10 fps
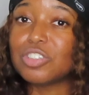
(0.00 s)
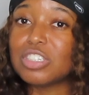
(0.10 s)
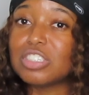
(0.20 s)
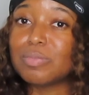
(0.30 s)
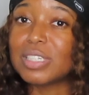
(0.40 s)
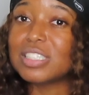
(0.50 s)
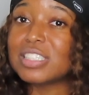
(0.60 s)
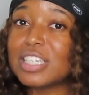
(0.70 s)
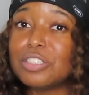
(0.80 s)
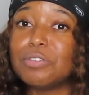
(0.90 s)
dreams because
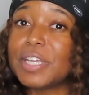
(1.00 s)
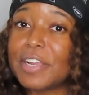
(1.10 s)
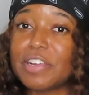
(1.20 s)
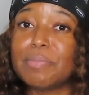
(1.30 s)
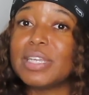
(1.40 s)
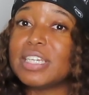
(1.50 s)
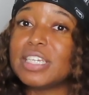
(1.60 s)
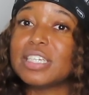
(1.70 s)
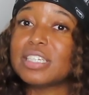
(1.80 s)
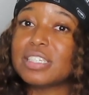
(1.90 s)
they do carry
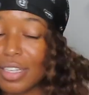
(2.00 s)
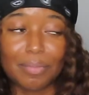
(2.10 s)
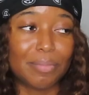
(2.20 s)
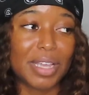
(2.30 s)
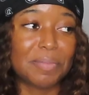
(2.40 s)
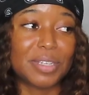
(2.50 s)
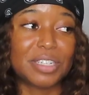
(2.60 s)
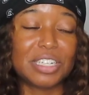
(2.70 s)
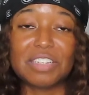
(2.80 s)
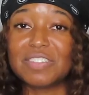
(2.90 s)
meaning. Maybe,
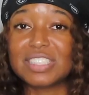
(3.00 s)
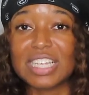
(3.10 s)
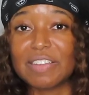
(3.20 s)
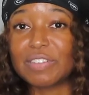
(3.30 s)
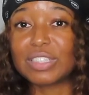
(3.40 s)
Maybe could even save